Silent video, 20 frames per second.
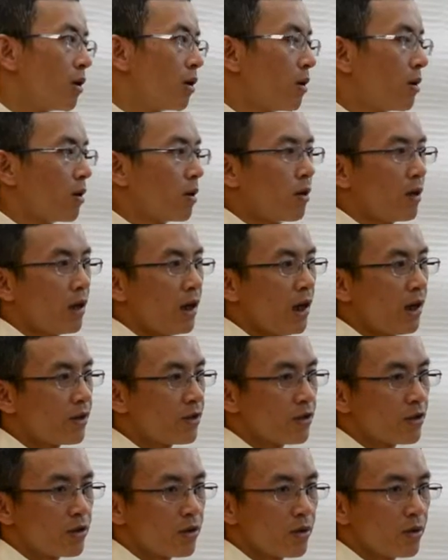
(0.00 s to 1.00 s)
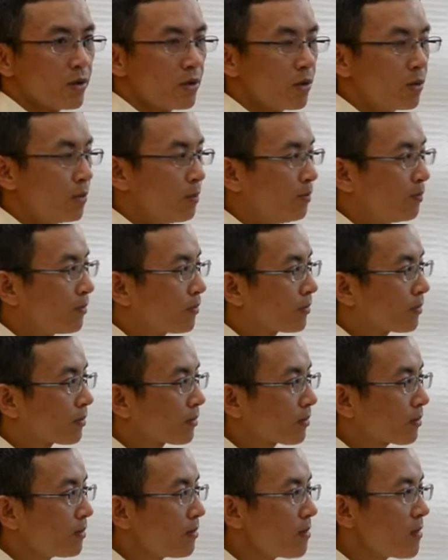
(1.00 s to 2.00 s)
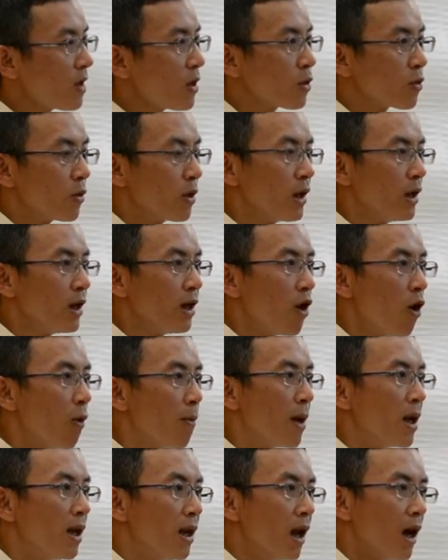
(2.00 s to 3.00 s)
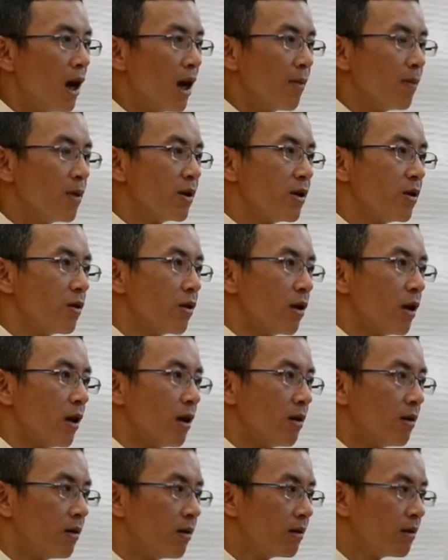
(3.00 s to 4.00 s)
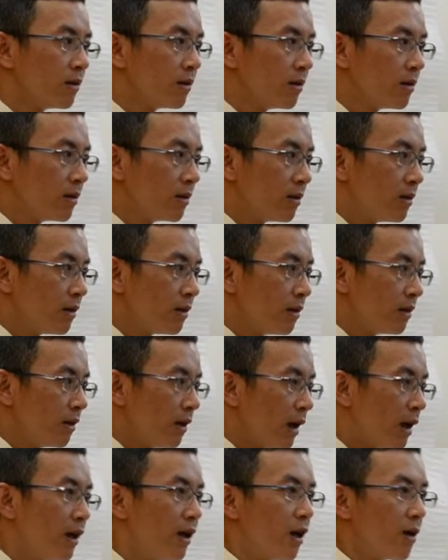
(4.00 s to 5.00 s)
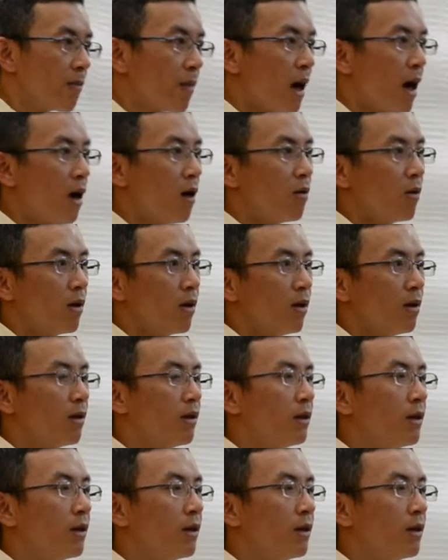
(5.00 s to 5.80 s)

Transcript: or, or lets you really open up your inner power